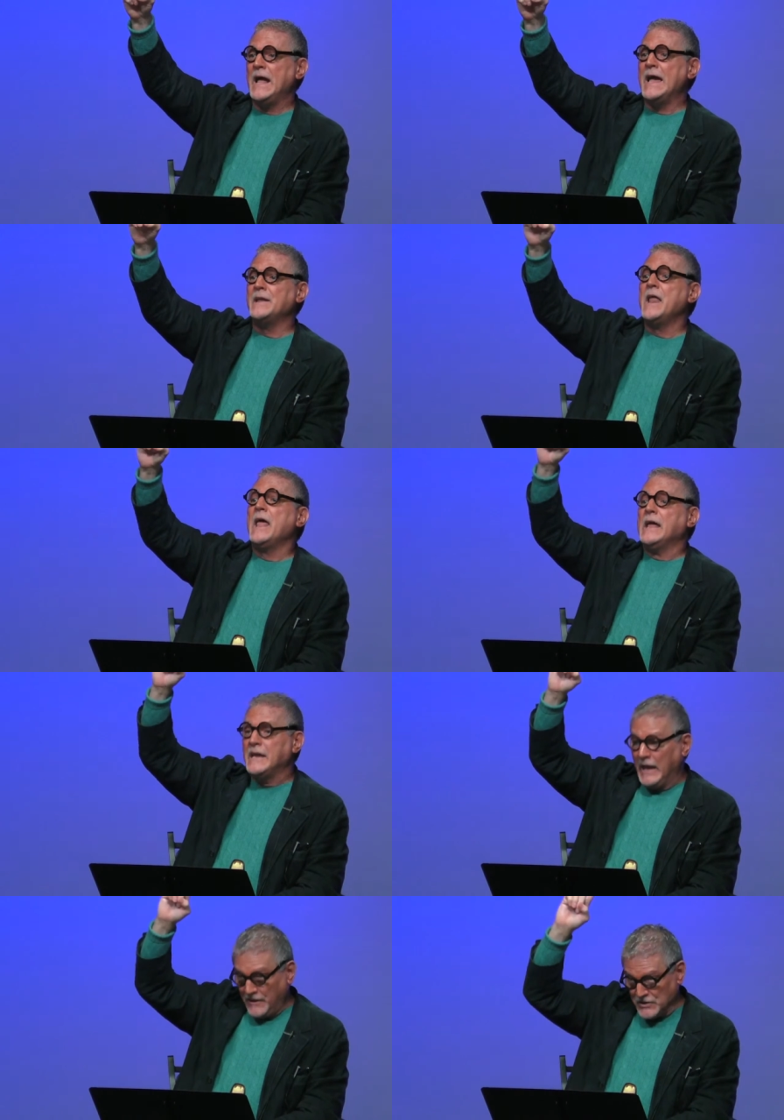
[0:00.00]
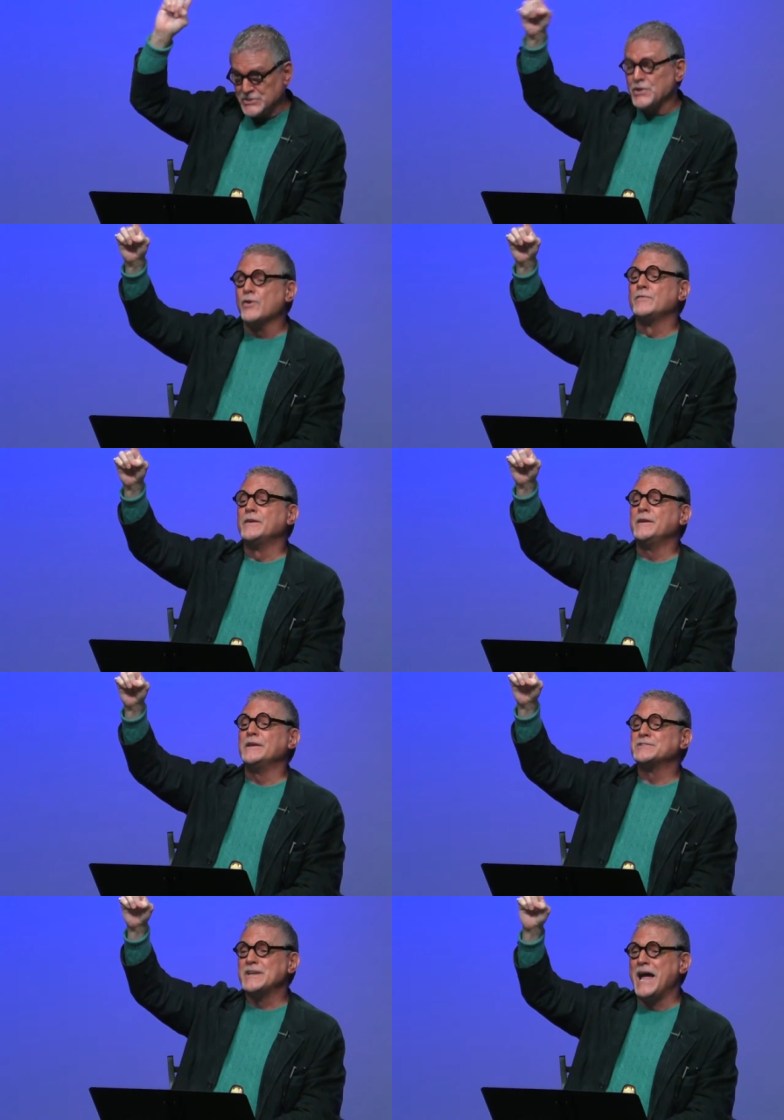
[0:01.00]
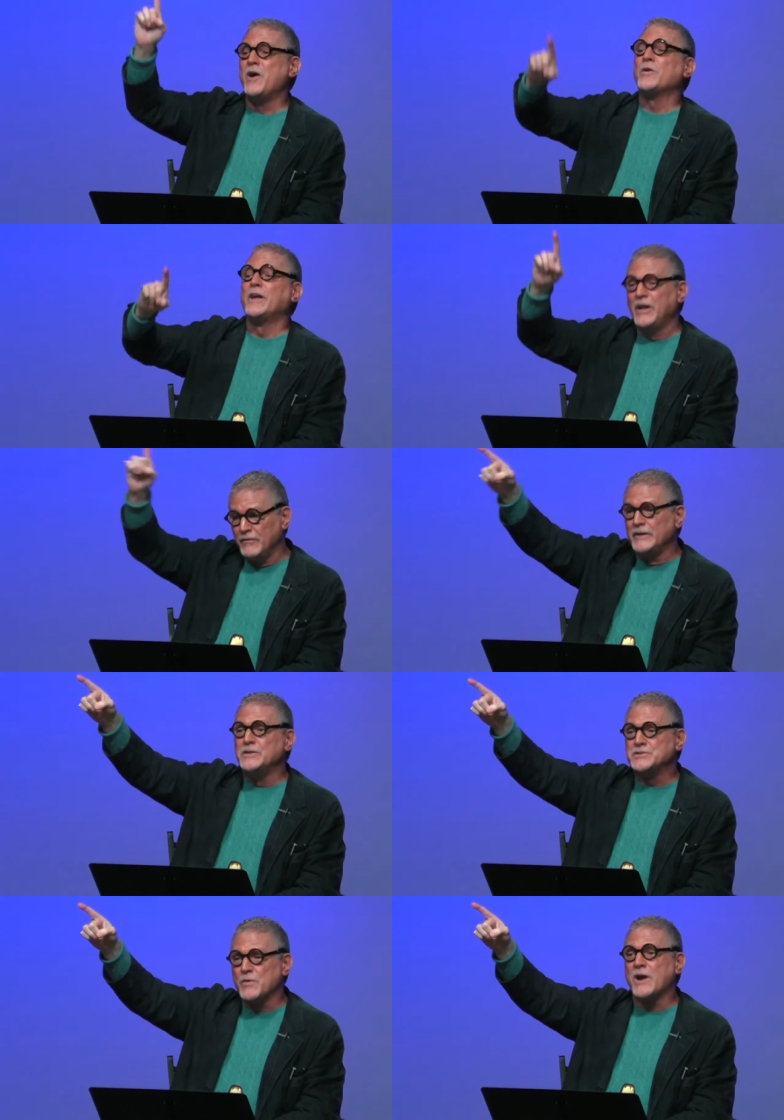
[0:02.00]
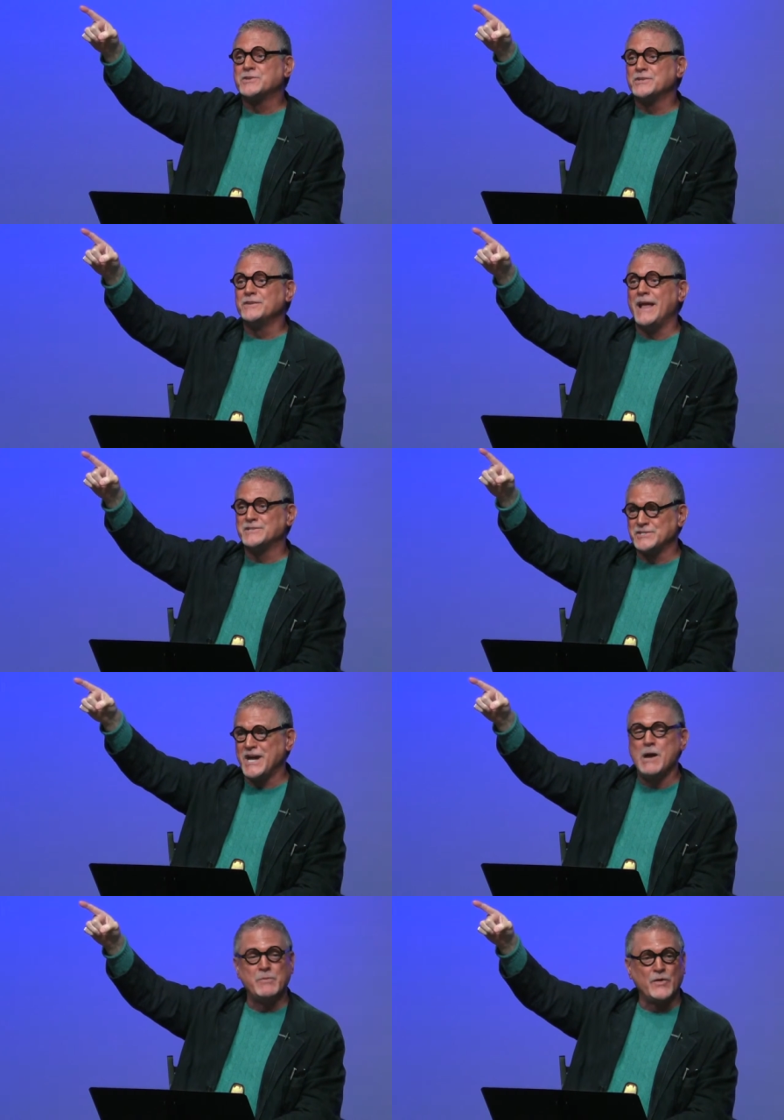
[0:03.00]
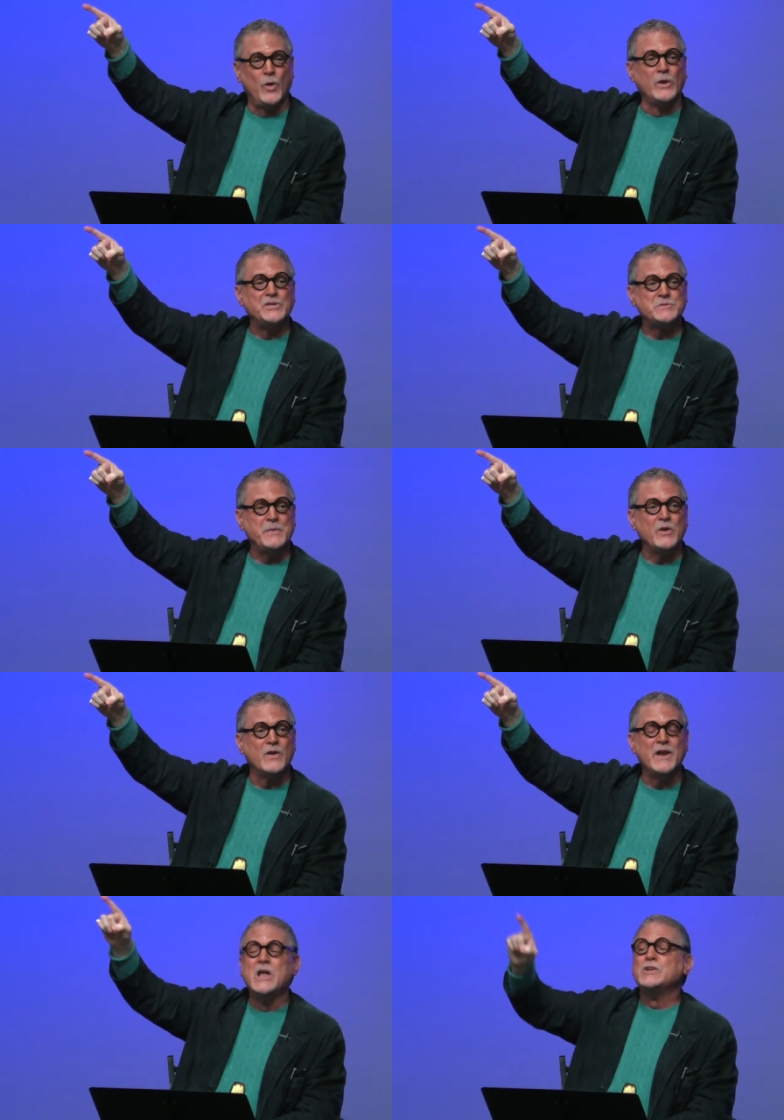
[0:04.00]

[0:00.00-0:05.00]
And he, the servant is now given instruction as a type of the Holy Spirit